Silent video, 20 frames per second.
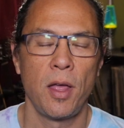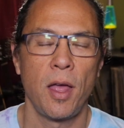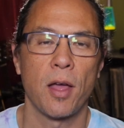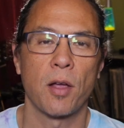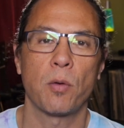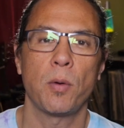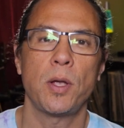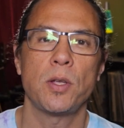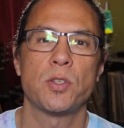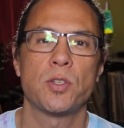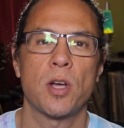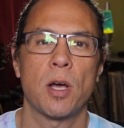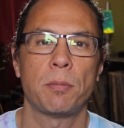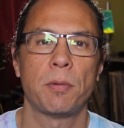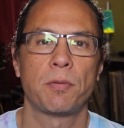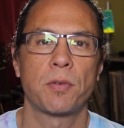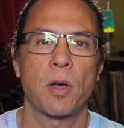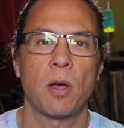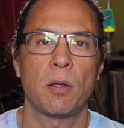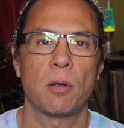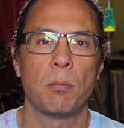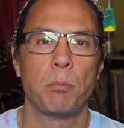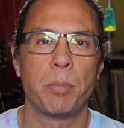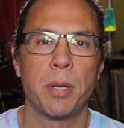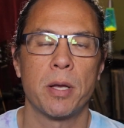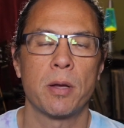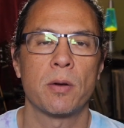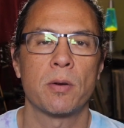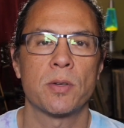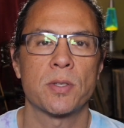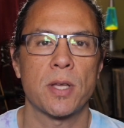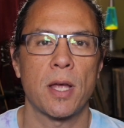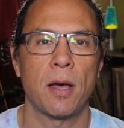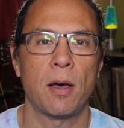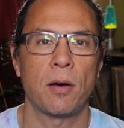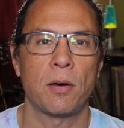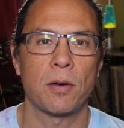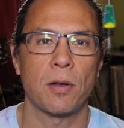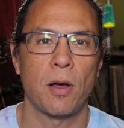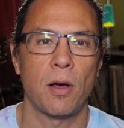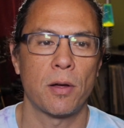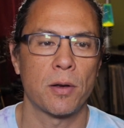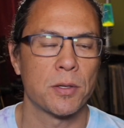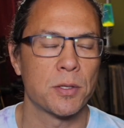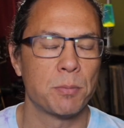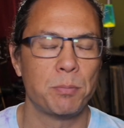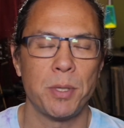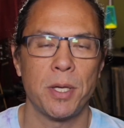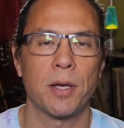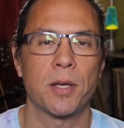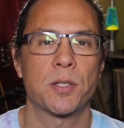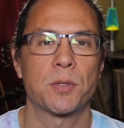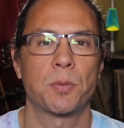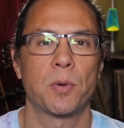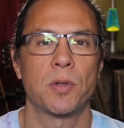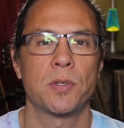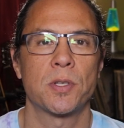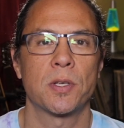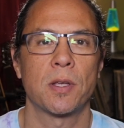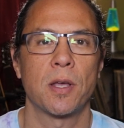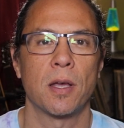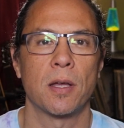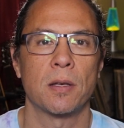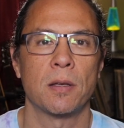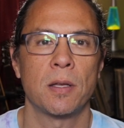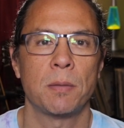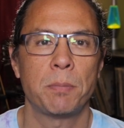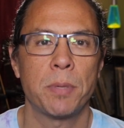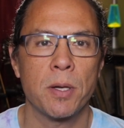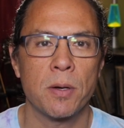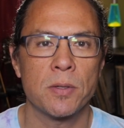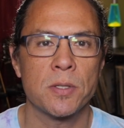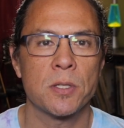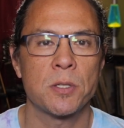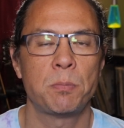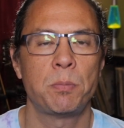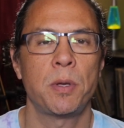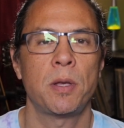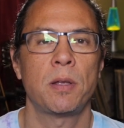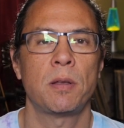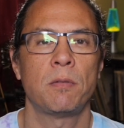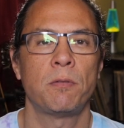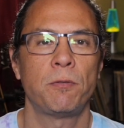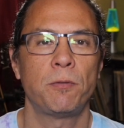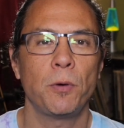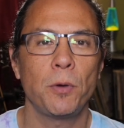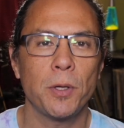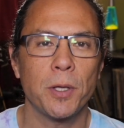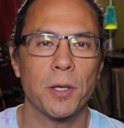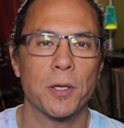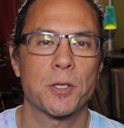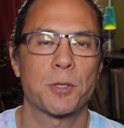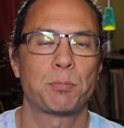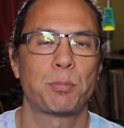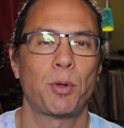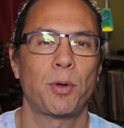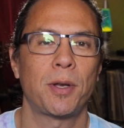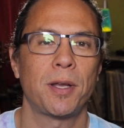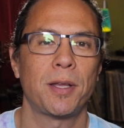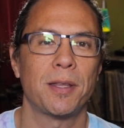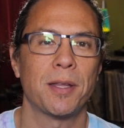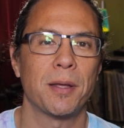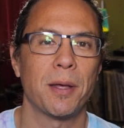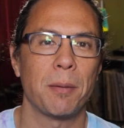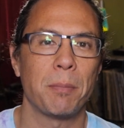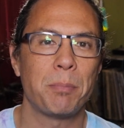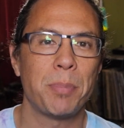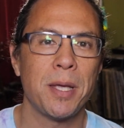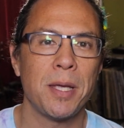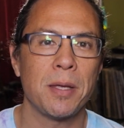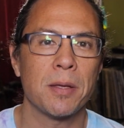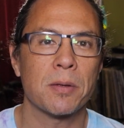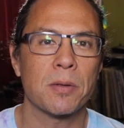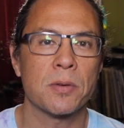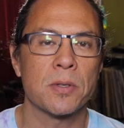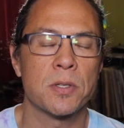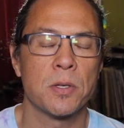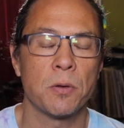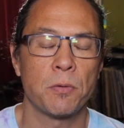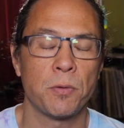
Yeah, great job of calling Piers out on his BS once again. Piers has been fully exploiting the appeal to